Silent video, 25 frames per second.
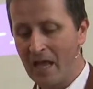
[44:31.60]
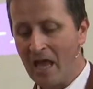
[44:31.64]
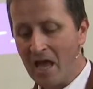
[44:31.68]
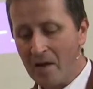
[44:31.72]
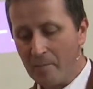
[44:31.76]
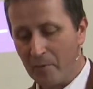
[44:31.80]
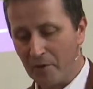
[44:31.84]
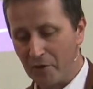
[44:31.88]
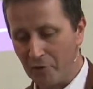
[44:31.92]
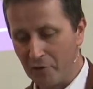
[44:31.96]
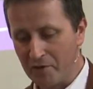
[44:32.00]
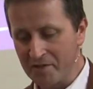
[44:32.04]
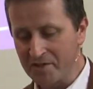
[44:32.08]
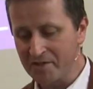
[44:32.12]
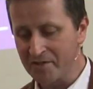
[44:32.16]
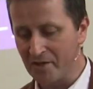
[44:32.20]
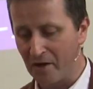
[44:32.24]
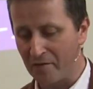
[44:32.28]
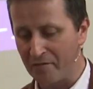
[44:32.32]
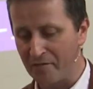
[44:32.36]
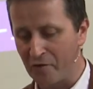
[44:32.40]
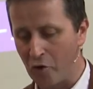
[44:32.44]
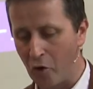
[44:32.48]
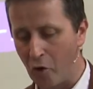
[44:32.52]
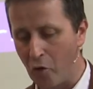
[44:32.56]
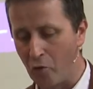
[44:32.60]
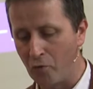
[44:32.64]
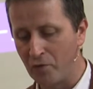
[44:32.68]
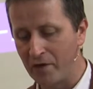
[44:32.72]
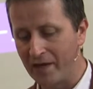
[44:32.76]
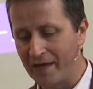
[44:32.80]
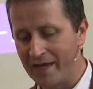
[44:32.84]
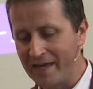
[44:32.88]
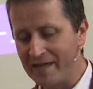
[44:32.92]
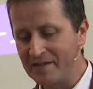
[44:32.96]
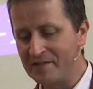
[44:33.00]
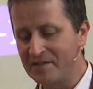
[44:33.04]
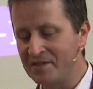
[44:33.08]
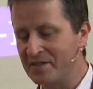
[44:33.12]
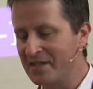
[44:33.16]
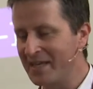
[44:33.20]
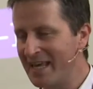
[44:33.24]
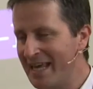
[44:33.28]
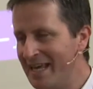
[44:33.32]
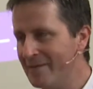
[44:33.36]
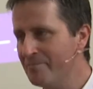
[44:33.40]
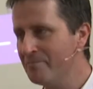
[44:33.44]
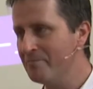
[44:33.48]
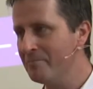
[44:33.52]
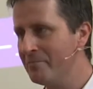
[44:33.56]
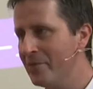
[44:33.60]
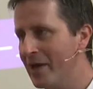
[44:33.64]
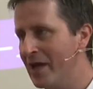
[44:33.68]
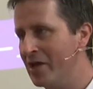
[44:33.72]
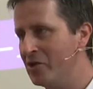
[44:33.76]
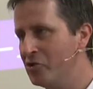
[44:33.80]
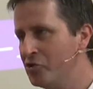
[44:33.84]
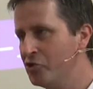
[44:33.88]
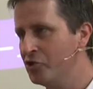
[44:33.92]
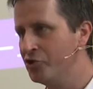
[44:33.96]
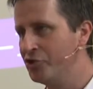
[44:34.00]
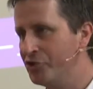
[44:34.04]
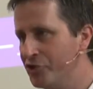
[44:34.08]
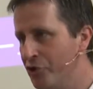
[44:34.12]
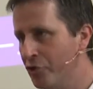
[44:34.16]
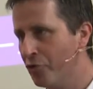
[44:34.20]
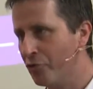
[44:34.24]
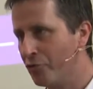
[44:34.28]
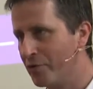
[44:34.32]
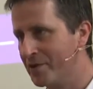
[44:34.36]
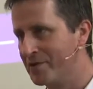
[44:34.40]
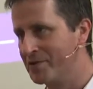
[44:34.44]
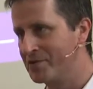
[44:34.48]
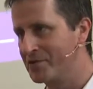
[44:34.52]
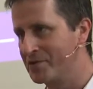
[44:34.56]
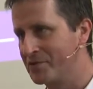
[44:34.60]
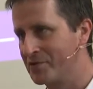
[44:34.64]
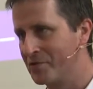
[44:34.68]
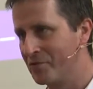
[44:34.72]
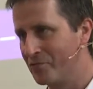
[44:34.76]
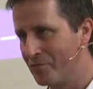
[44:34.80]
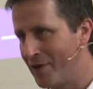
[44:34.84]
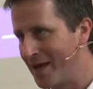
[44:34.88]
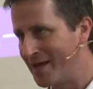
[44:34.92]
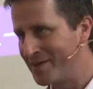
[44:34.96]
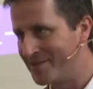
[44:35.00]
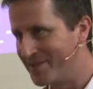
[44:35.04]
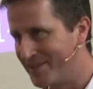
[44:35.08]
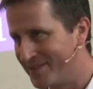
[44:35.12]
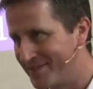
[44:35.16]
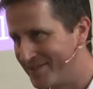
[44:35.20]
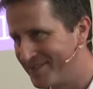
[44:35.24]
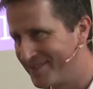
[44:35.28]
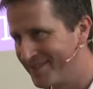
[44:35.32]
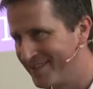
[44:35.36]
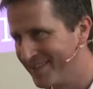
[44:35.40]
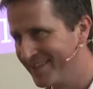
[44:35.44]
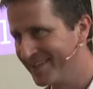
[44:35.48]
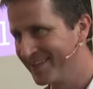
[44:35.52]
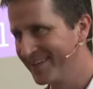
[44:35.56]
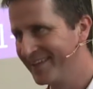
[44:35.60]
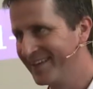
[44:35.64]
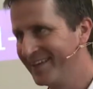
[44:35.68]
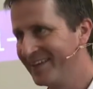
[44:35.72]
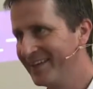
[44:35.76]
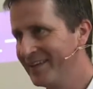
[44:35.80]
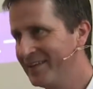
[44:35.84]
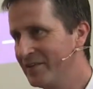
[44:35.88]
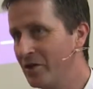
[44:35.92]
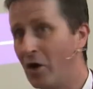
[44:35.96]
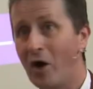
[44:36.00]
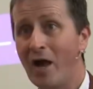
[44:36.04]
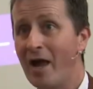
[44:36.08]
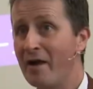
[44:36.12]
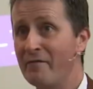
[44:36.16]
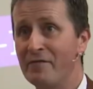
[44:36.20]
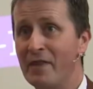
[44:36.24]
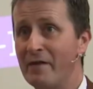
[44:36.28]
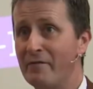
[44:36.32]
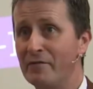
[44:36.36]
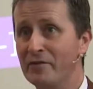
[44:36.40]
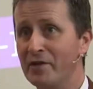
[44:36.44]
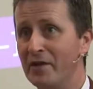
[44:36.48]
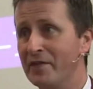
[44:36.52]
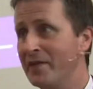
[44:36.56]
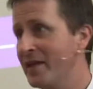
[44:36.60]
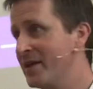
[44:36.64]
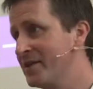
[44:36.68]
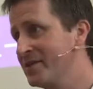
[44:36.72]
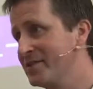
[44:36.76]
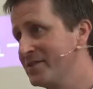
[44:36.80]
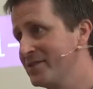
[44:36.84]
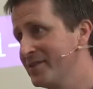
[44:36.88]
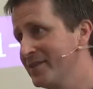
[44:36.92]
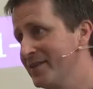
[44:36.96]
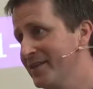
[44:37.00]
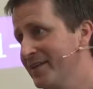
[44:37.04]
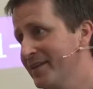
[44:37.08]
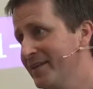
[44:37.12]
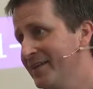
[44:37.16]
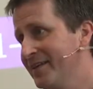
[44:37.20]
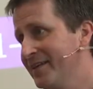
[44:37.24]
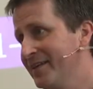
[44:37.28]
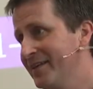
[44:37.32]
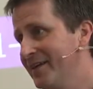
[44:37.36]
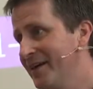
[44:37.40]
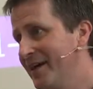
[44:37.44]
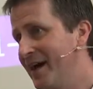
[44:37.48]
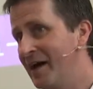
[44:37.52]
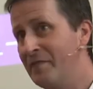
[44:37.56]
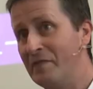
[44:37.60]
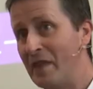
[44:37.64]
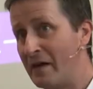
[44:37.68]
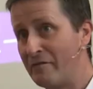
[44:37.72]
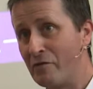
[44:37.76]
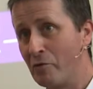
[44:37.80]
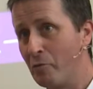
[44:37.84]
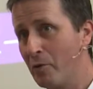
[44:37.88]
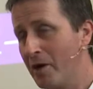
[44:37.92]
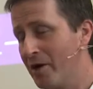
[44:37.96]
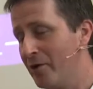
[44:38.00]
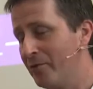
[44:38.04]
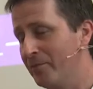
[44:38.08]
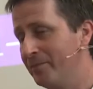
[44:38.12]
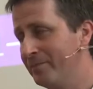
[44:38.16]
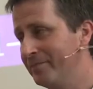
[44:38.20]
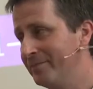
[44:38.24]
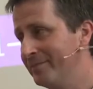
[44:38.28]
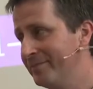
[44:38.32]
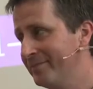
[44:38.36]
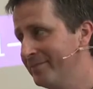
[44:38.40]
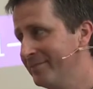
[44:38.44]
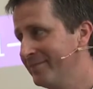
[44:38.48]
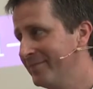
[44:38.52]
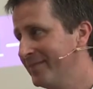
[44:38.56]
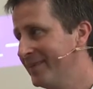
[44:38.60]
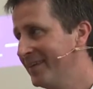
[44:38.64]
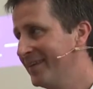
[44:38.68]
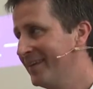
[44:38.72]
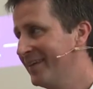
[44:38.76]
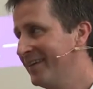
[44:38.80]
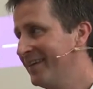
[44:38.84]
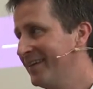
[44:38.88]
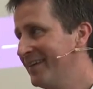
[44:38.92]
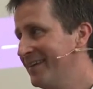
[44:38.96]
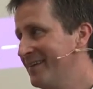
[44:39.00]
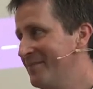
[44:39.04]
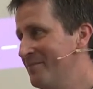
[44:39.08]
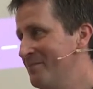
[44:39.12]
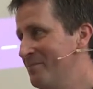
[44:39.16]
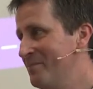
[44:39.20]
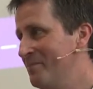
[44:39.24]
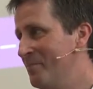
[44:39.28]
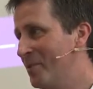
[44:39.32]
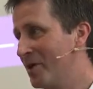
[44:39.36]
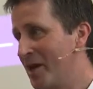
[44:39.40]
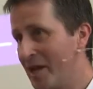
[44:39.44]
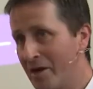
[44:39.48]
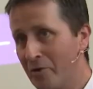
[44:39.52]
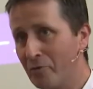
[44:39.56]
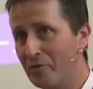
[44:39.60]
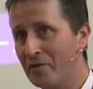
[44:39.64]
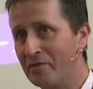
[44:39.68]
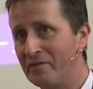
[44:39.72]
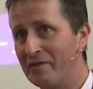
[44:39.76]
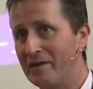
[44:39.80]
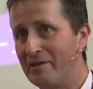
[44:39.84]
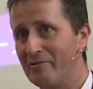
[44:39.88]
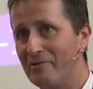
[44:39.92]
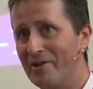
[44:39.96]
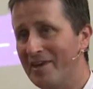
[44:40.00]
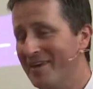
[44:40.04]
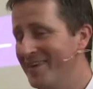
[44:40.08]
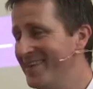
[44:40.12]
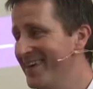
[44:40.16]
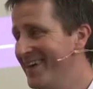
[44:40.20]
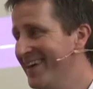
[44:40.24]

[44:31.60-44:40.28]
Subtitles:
But there is stuff called team endurance races. Now, I have never done this and never will, but I know the theory.